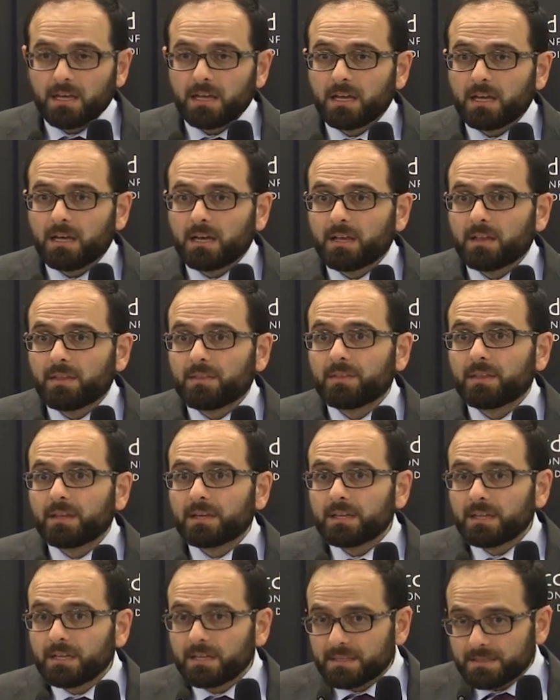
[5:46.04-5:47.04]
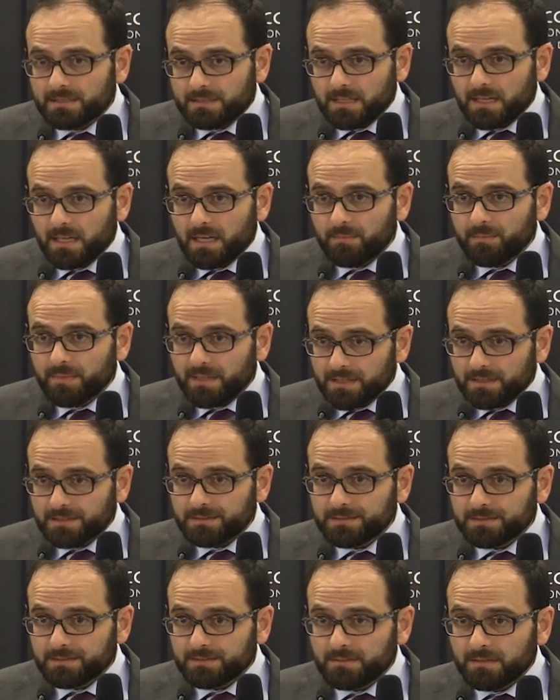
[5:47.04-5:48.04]
Uh, the real Islam
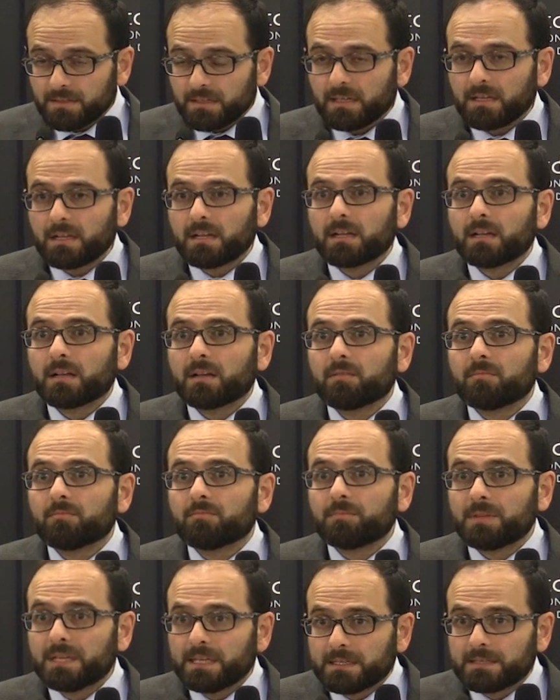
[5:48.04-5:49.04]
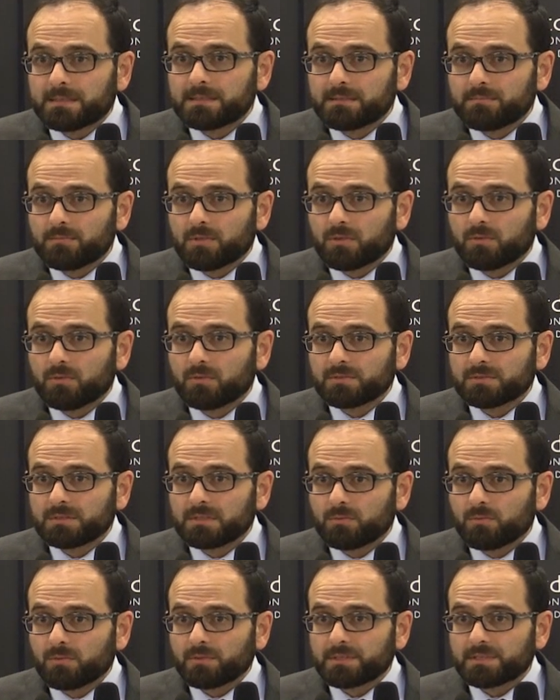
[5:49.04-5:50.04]
is uh, peace because the
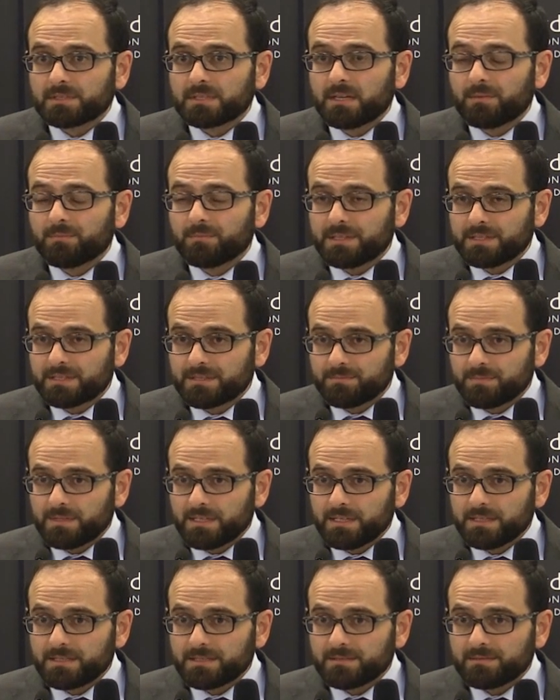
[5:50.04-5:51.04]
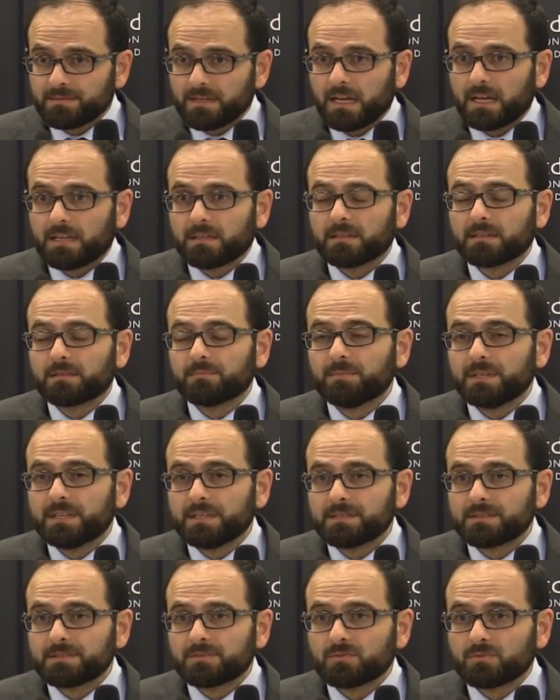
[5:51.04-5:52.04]
word Islam means peace and it
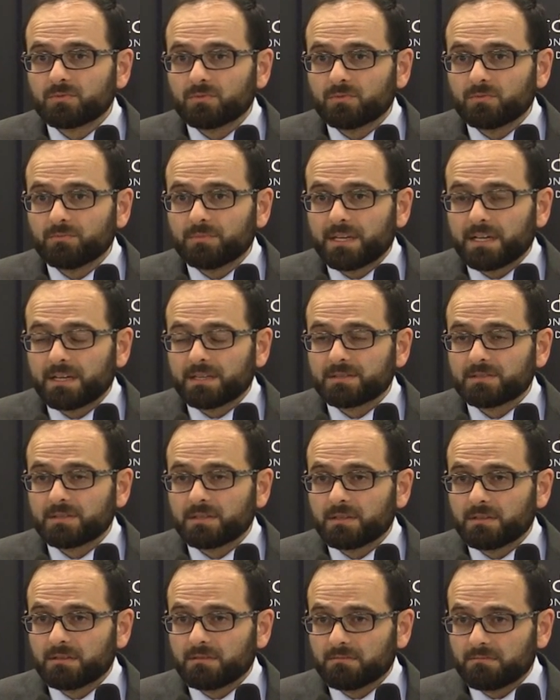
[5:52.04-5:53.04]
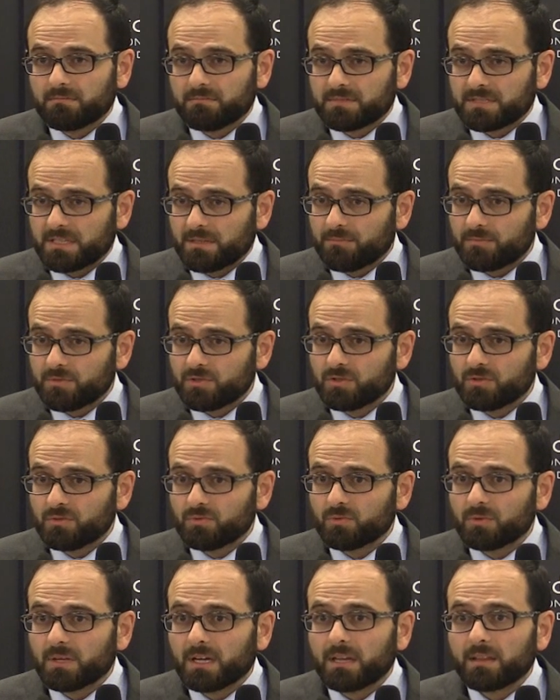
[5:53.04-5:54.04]
means to make uh, submission
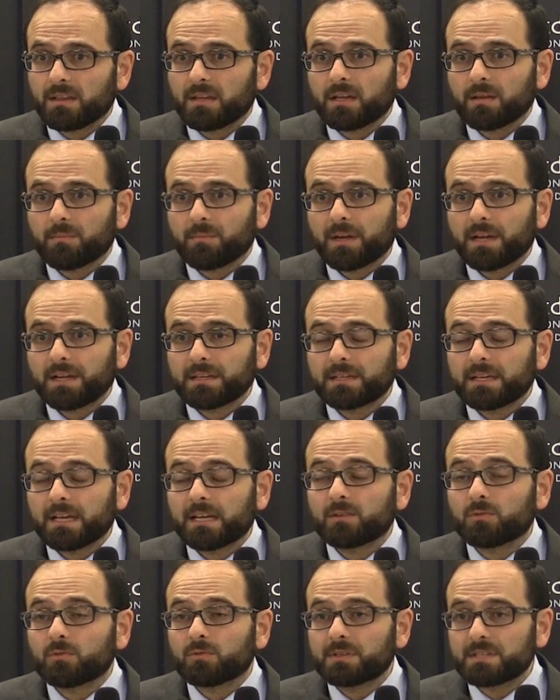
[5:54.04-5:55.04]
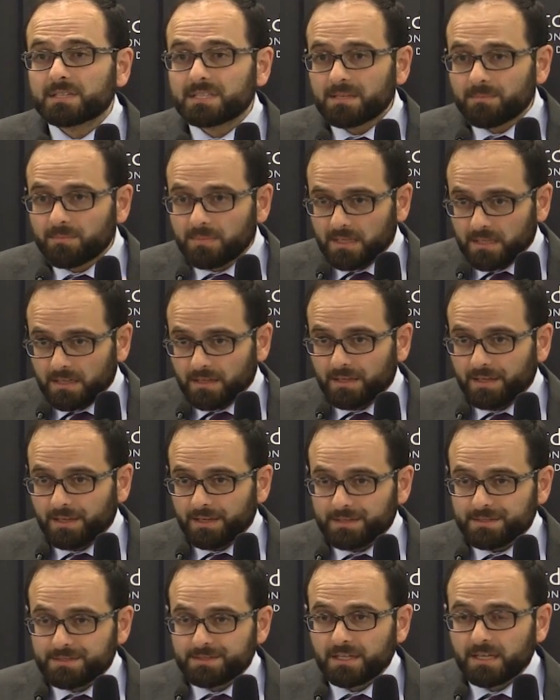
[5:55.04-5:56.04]
to God the Almighty and to discipline the
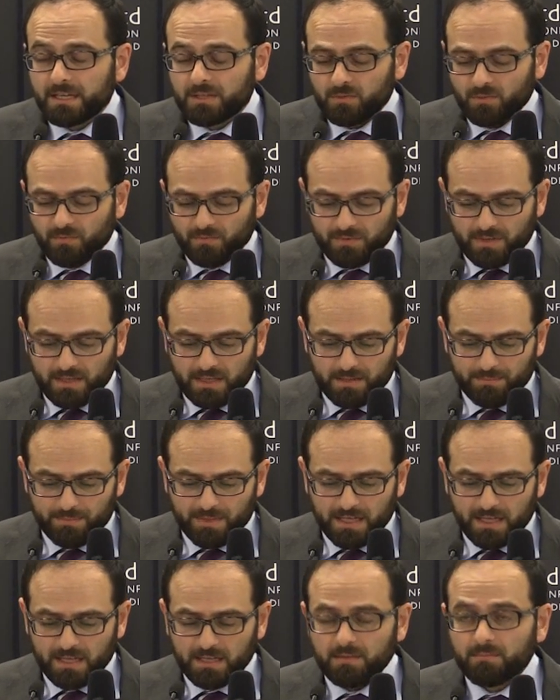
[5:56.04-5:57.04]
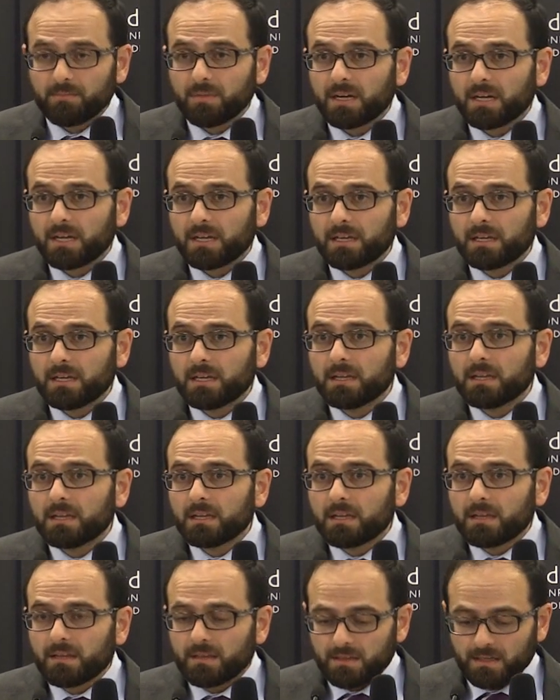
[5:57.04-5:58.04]
inside of the man by
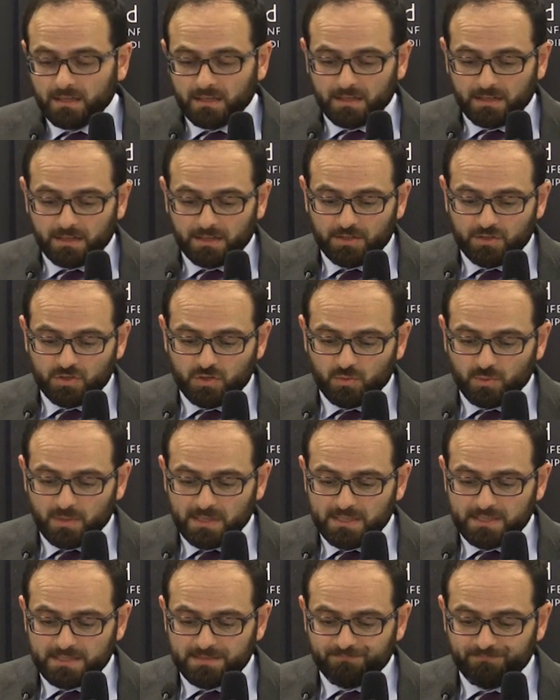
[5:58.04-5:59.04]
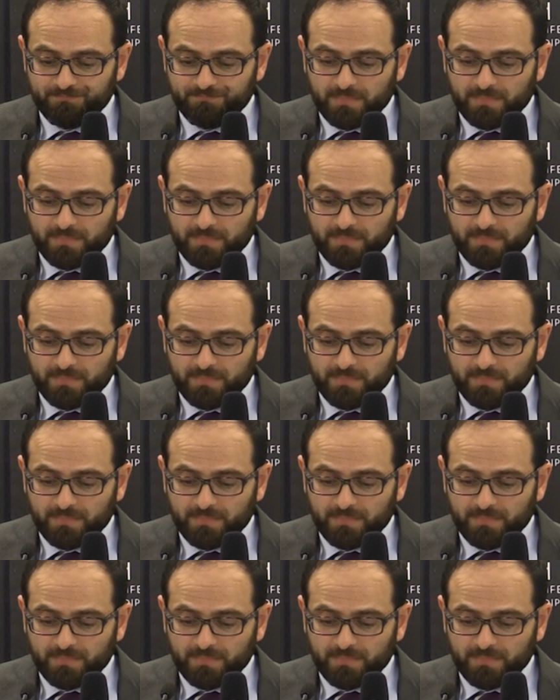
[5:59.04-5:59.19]
the rituals